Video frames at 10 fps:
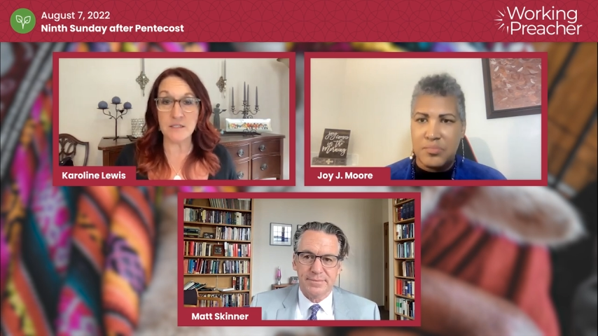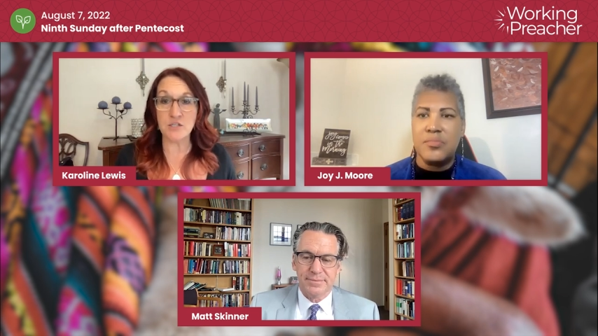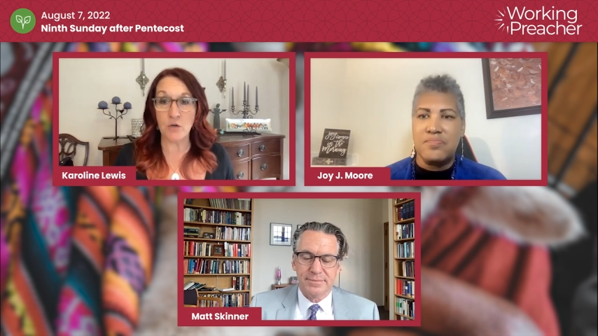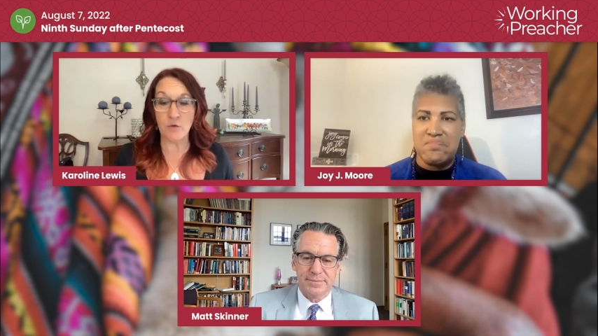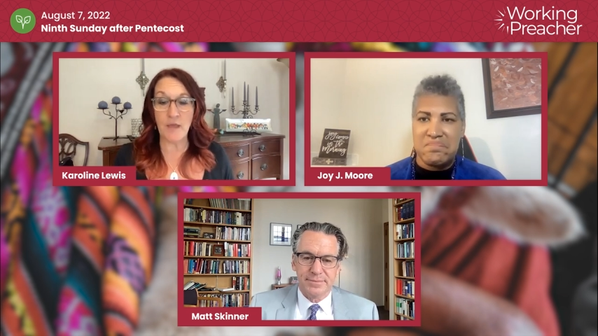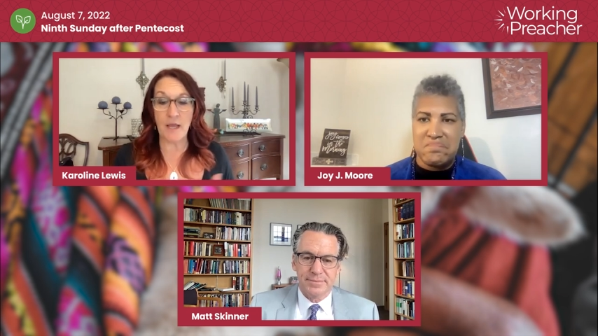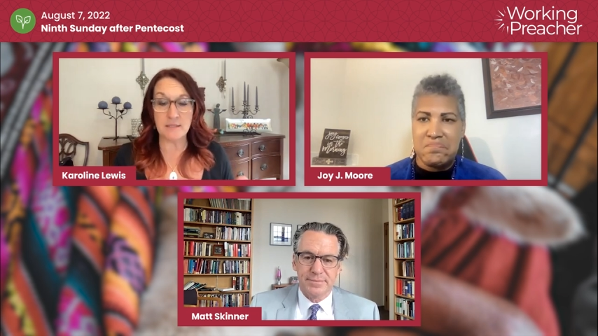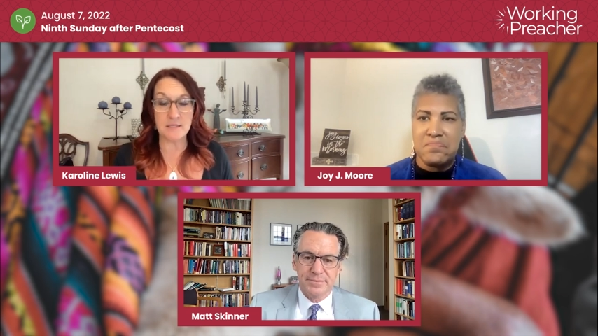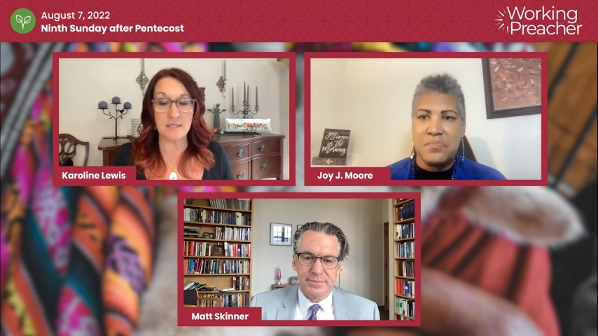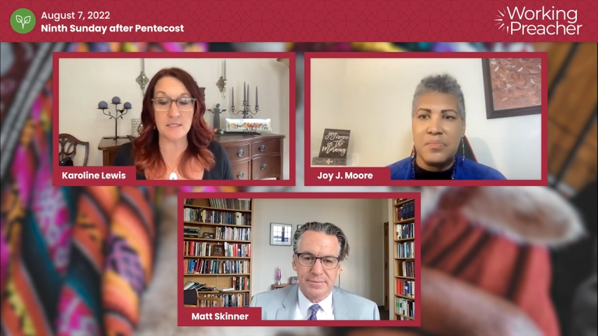Speaker 1: And so
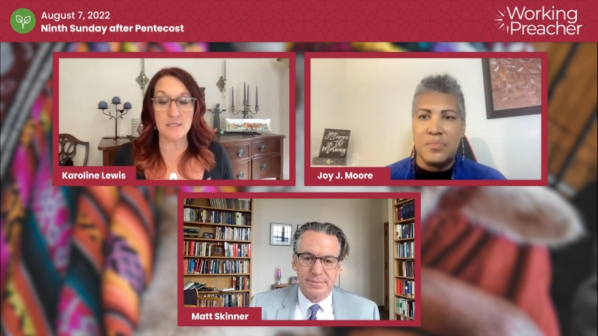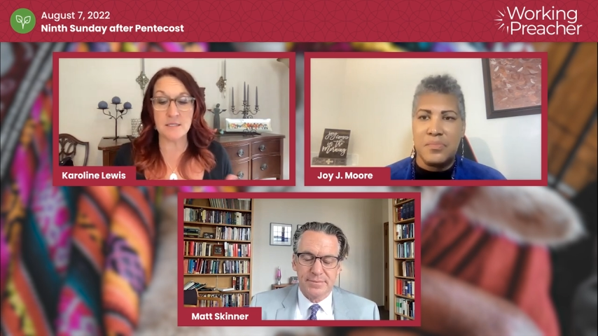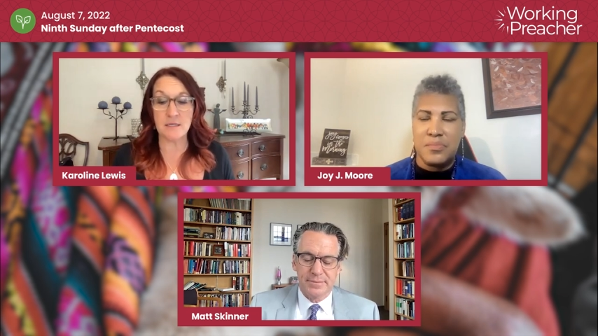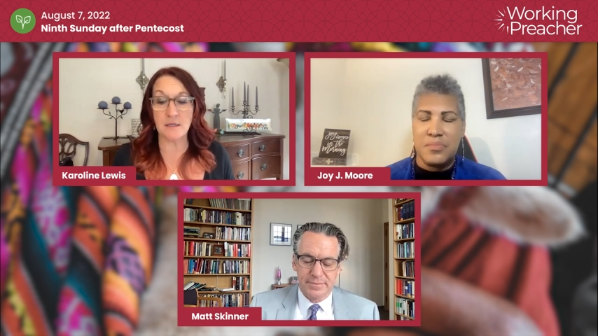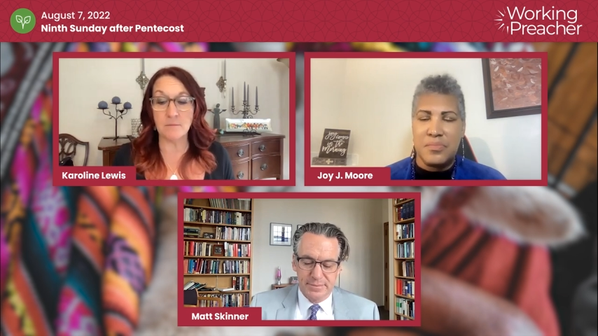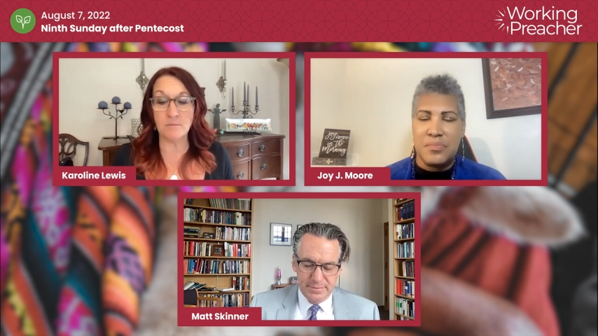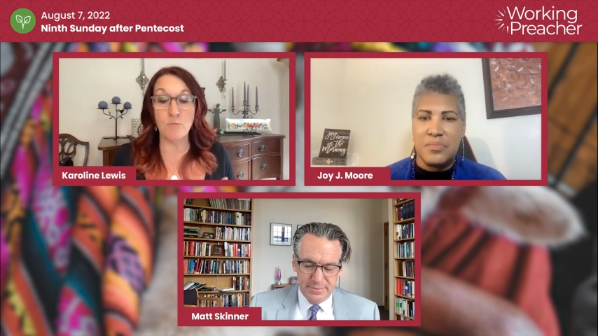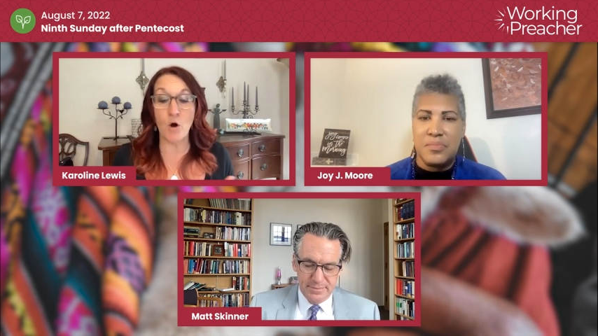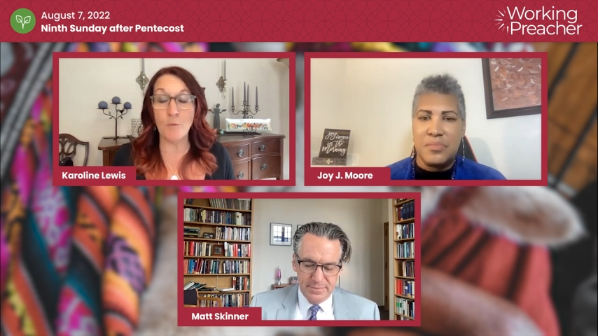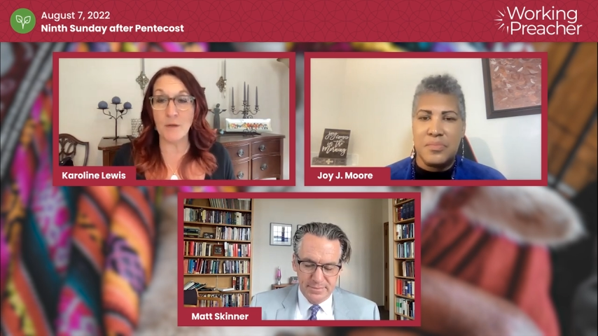that's, this is a
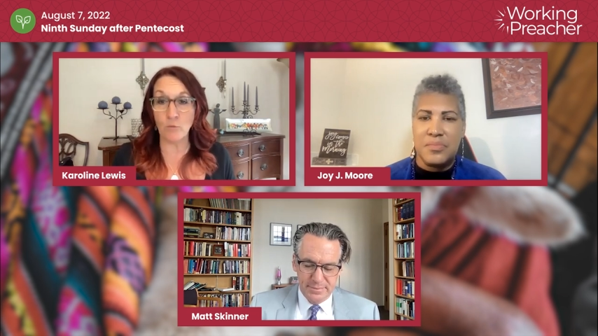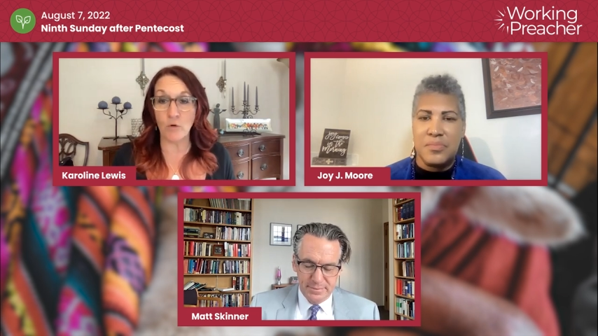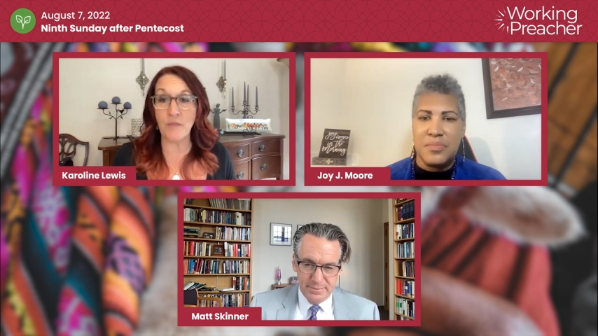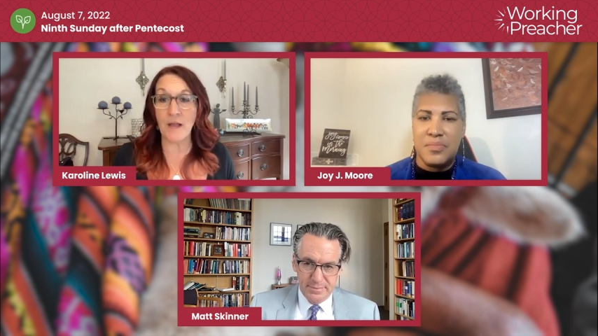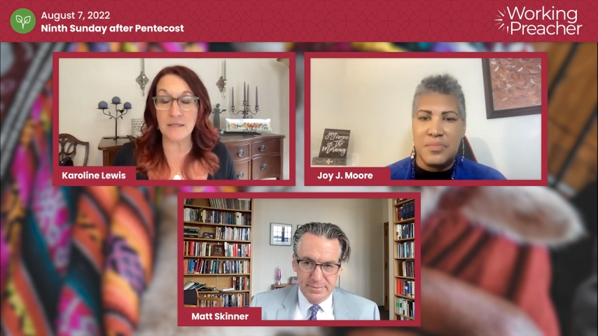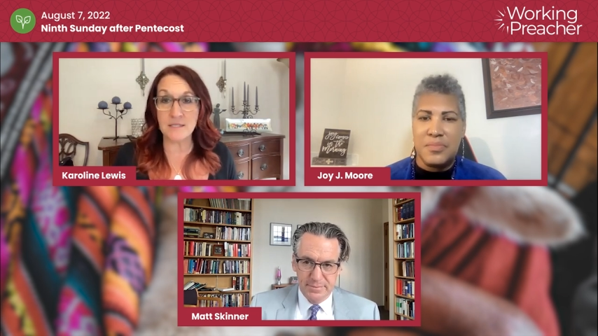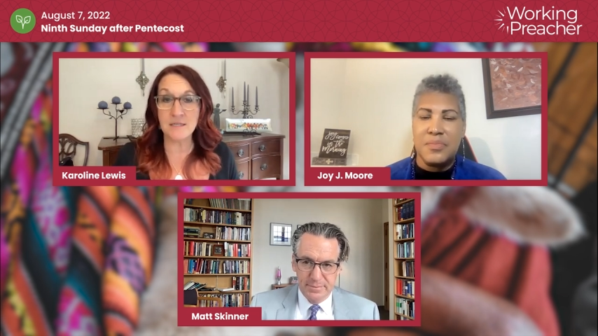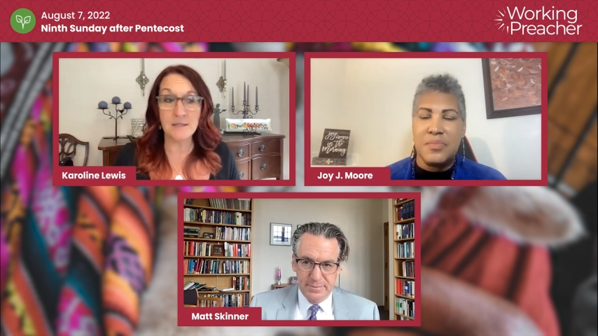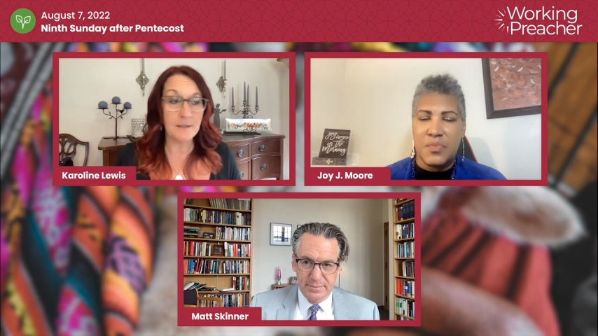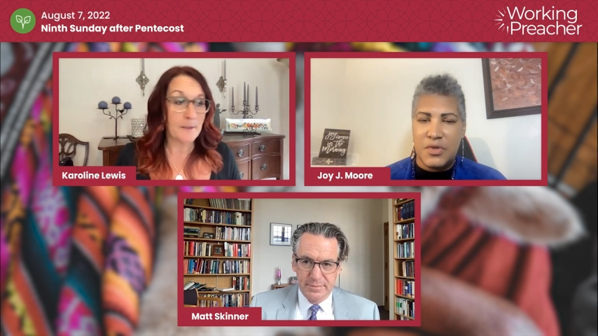moment where
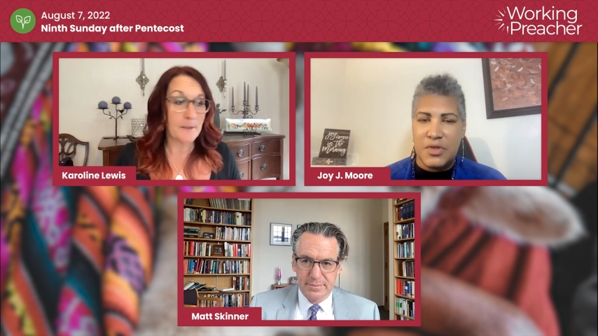that's